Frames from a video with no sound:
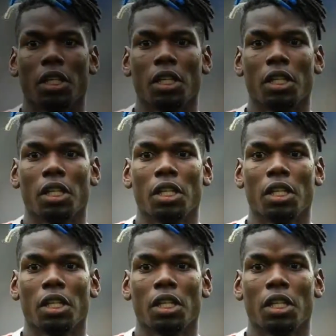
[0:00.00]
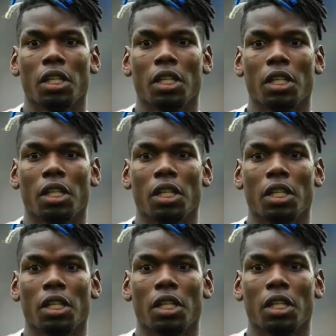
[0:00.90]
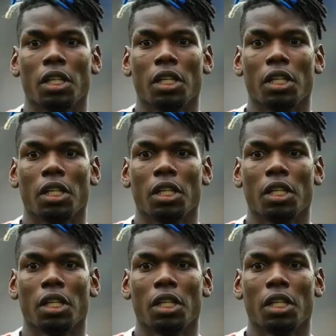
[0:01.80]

(silence)